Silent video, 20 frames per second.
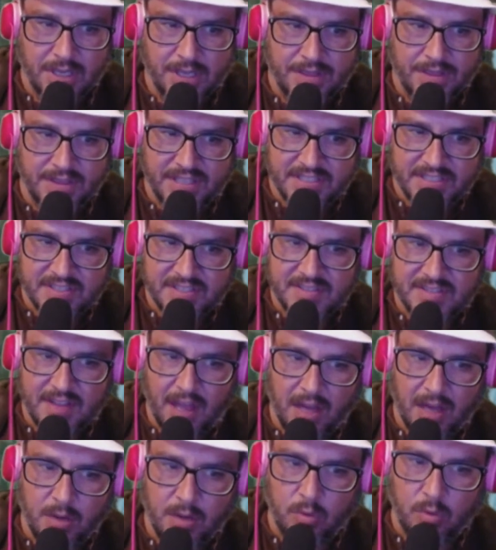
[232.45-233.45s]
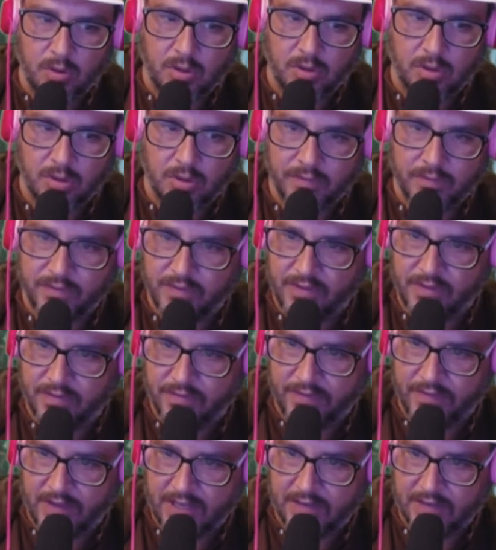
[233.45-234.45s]
This is not a world for the
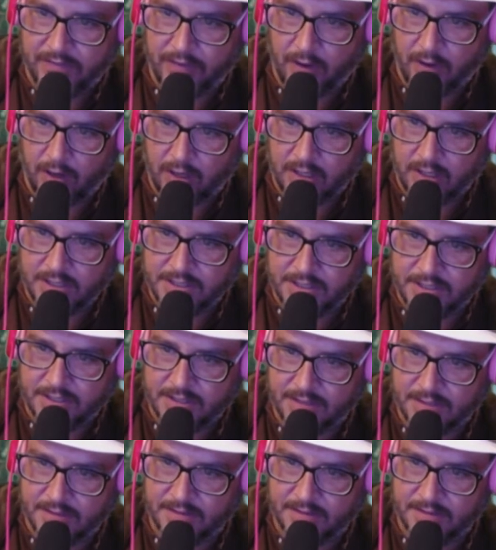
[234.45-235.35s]
faint of heart.